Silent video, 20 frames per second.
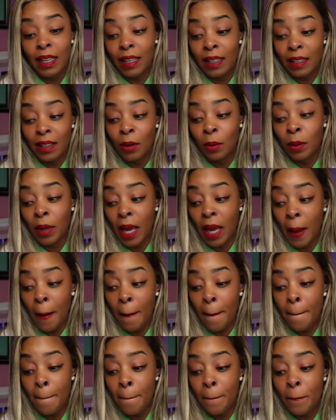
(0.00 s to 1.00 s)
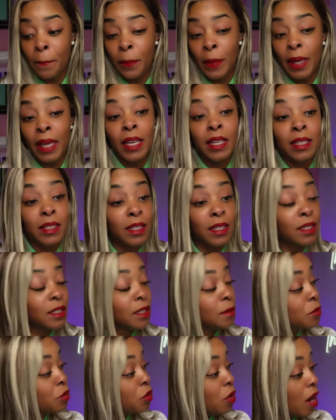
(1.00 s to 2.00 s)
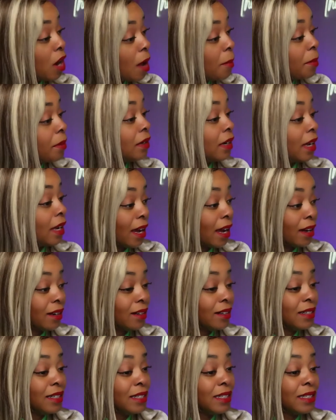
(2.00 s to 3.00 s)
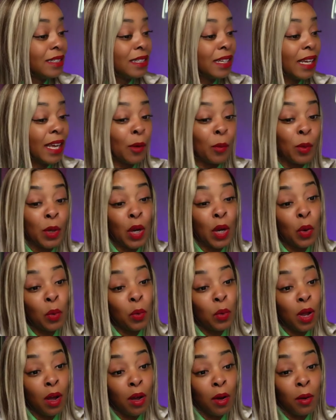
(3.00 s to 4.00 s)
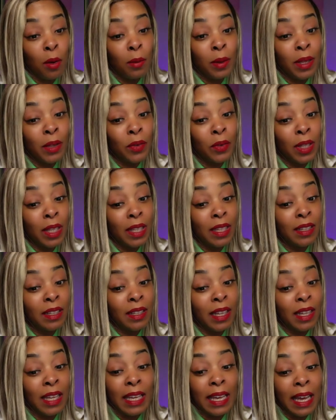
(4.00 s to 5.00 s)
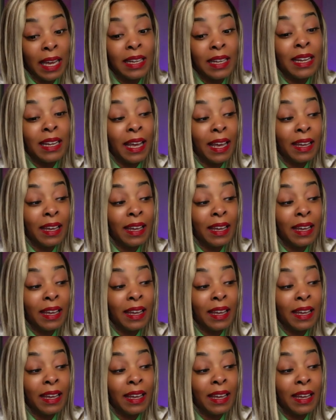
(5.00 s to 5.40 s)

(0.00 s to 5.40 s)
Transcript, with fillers: Okay. He is in some trouble now. And we don't know if he he ain't dead